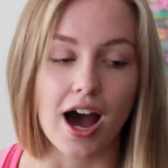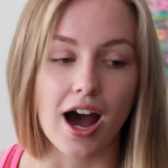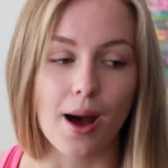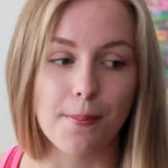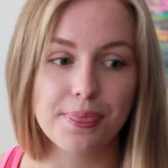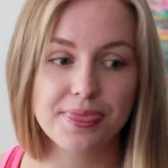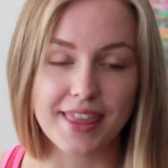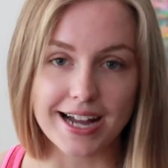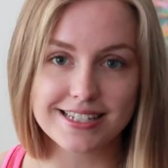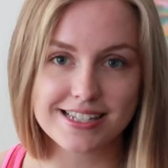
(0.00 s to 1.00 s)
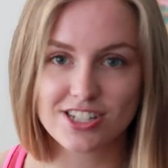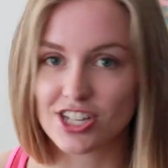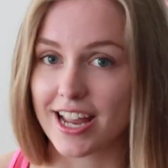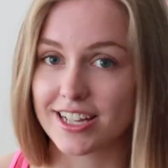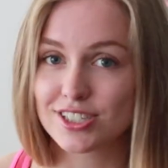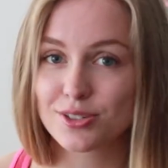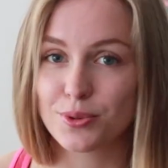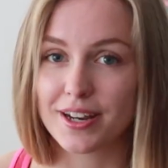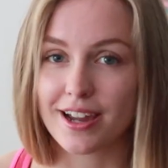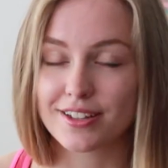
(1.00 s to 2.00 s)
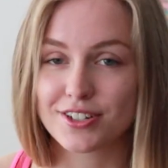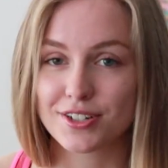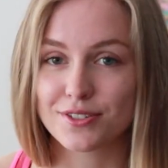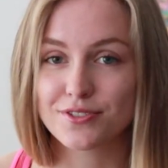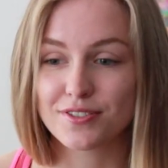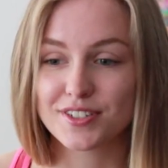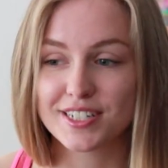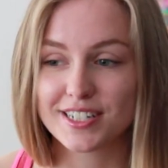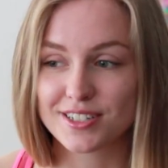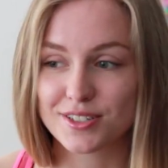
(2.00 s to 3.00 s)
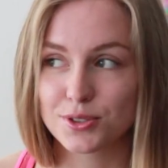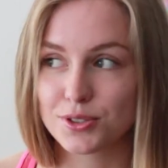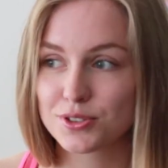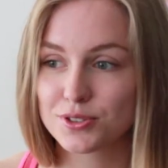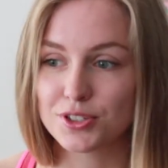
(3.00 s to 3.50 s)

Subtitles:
That changed when I turned 15 years old.